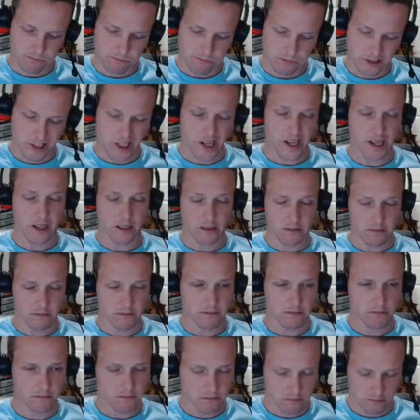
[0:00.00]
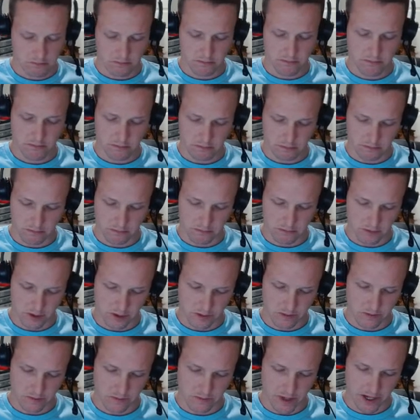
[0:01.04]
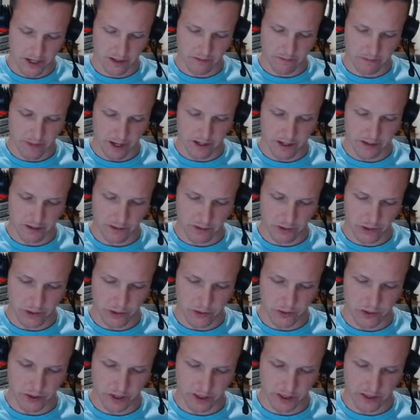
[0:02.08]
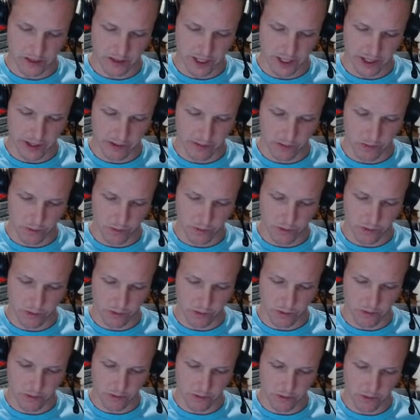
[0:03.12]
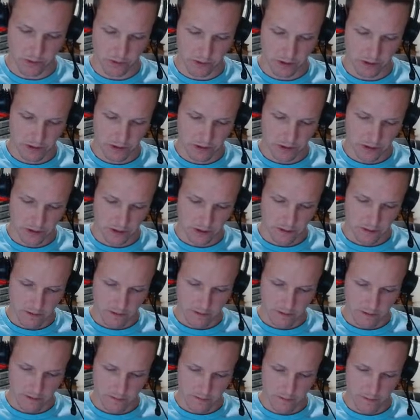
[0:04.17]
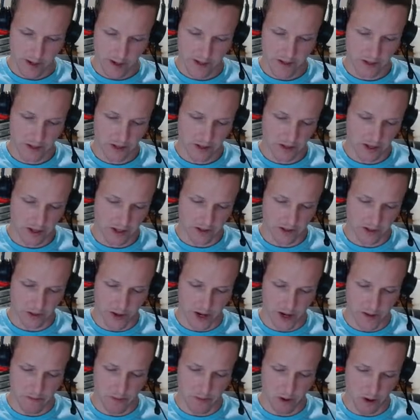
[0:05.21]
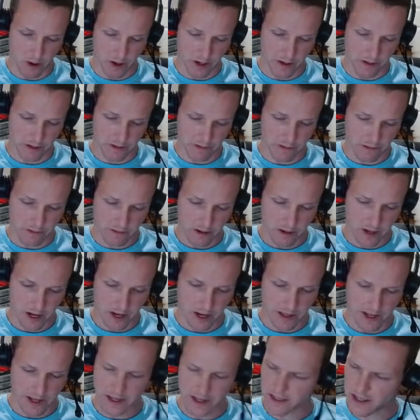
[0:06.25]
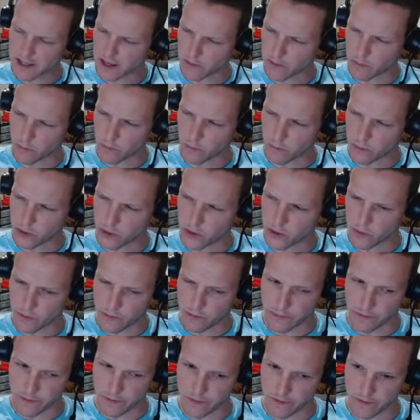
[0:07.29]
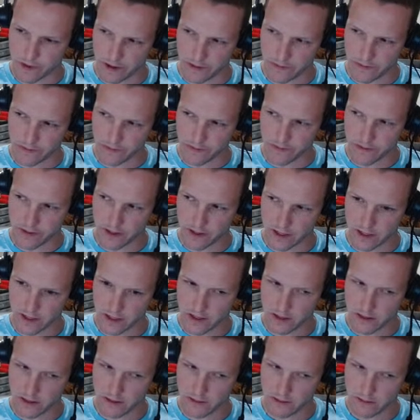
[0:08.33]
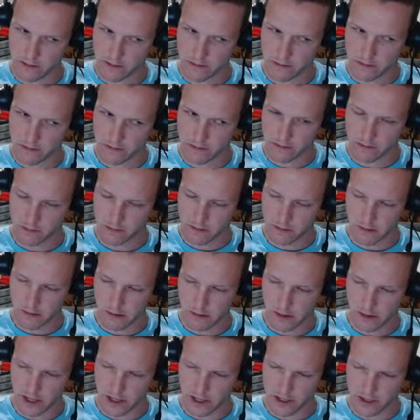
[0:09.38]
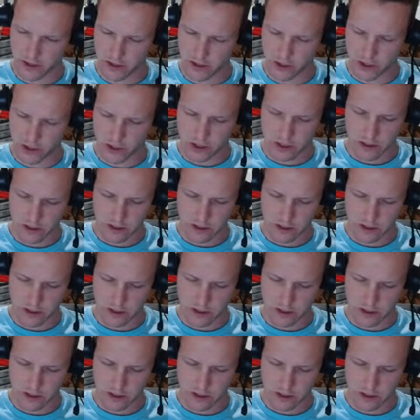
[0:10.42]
Yeah, my little 2 cents. Take it for what it's worth. But it's a great bargain. I think it's like $250 ish